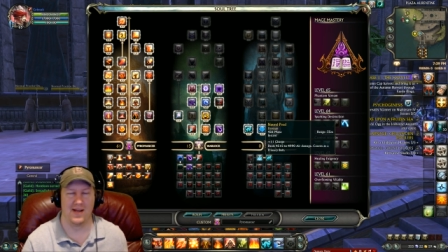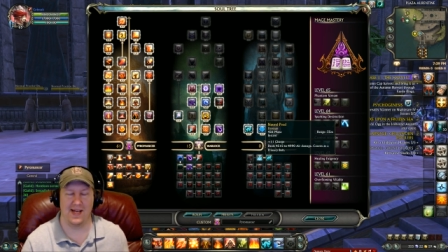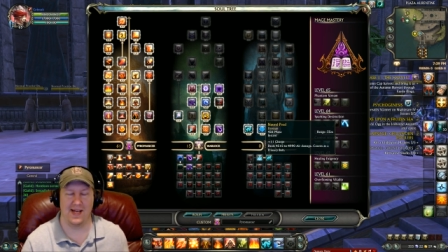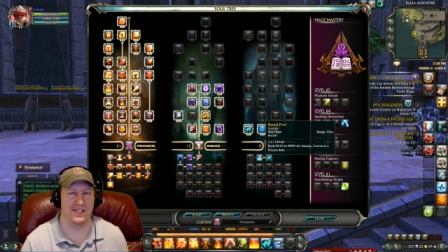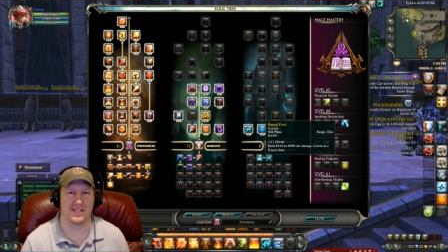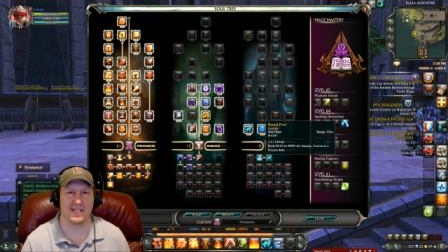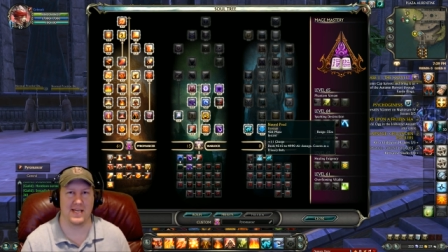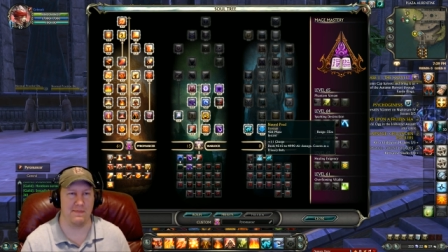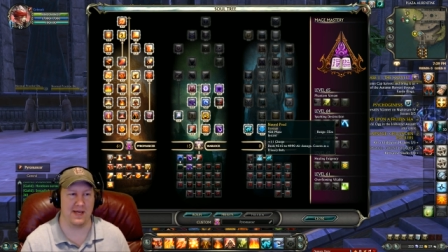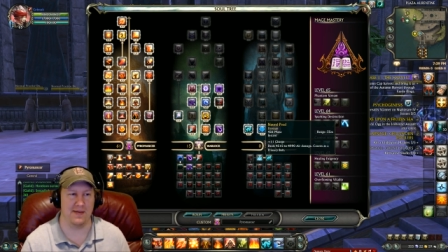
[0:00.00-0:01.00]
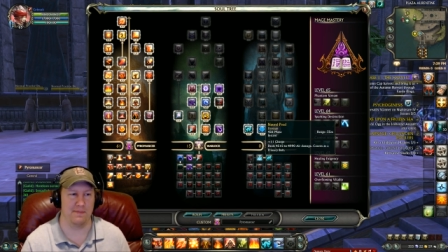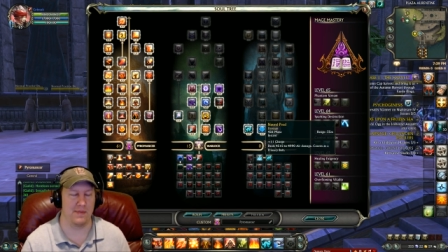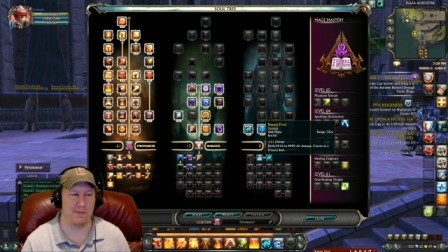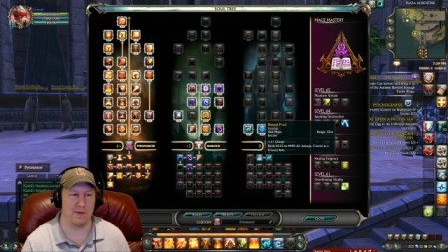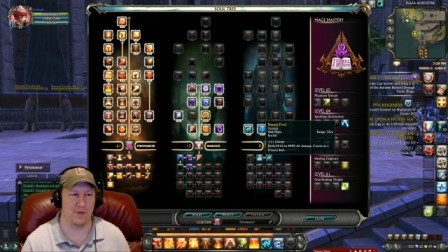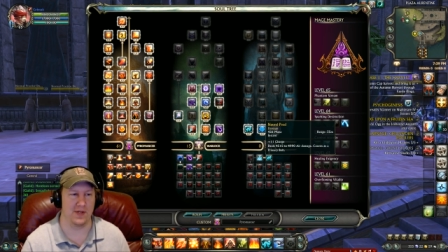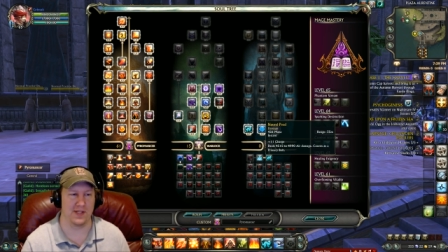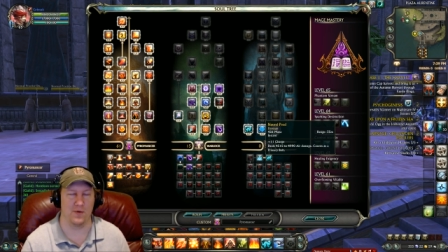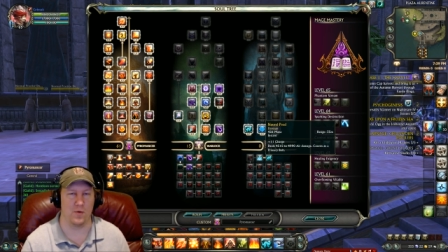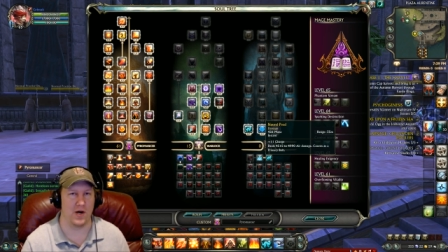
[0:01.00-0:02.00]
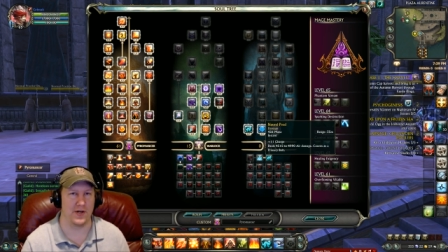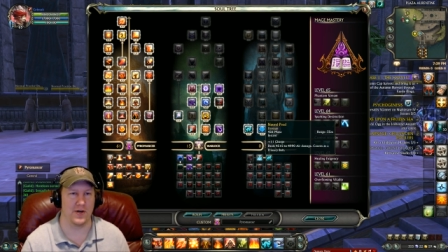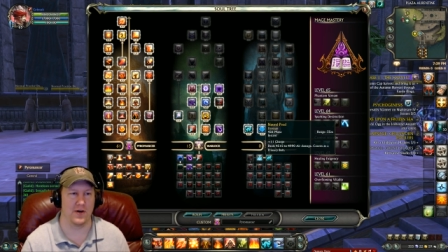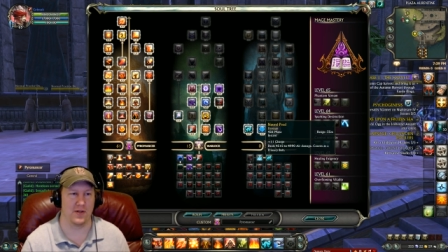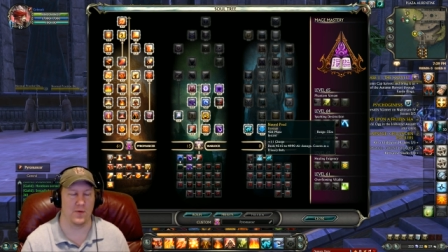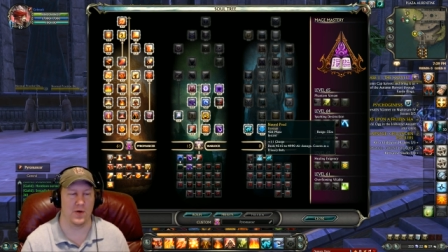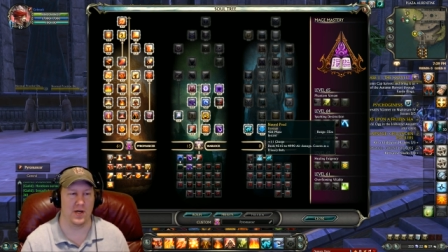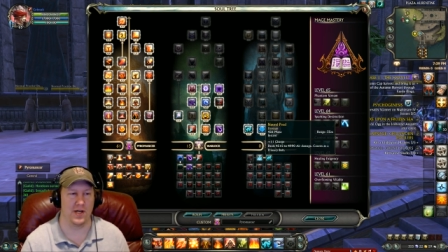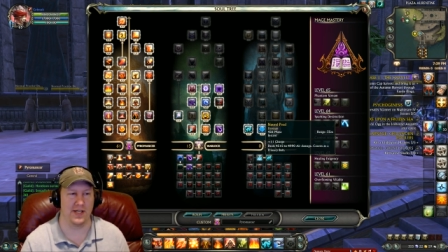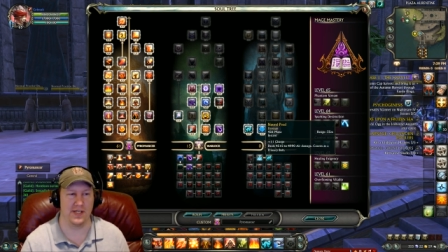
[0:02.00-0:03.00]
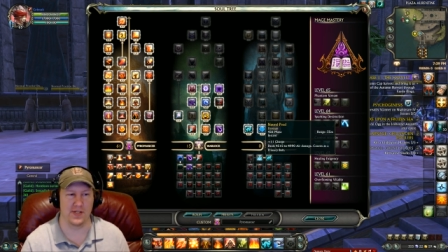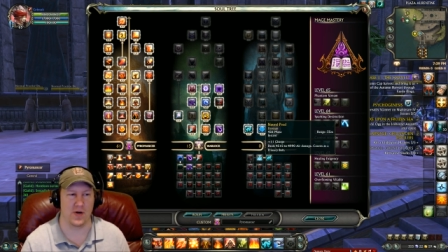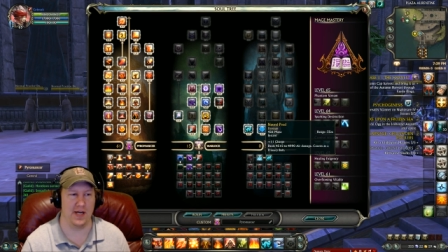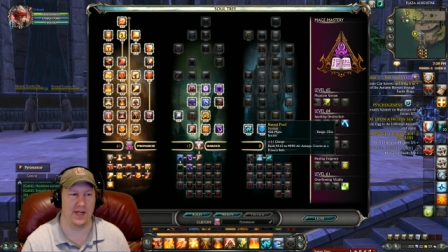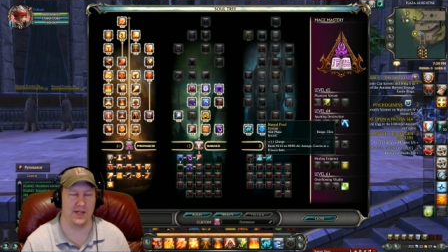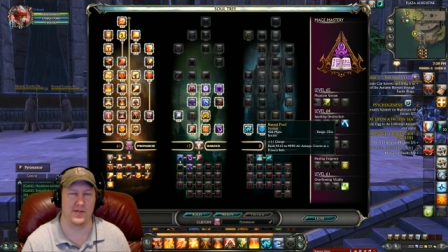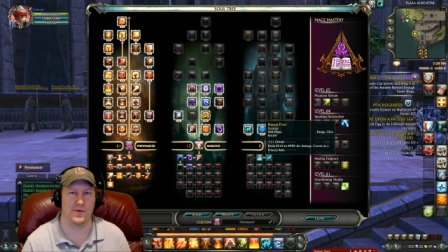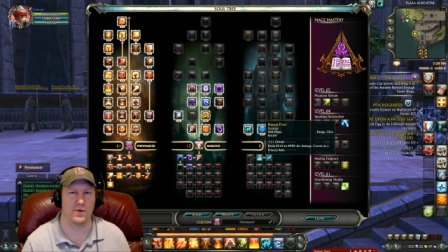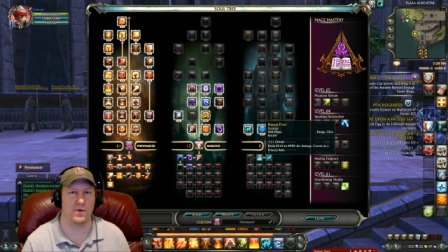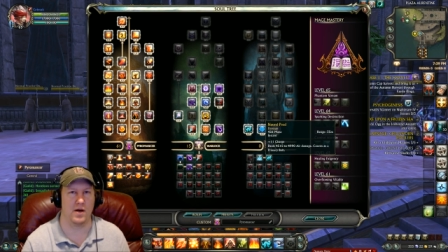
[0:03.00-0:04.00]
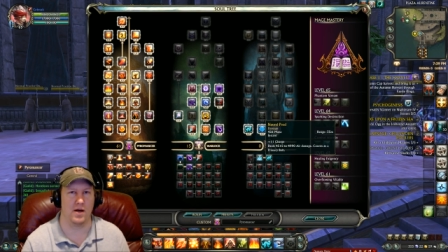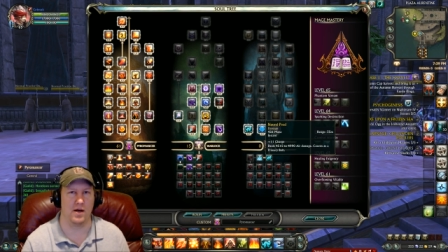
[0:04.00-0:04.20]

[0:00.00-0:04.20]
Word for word: and just keep hitting people with it while you're on the run and trying to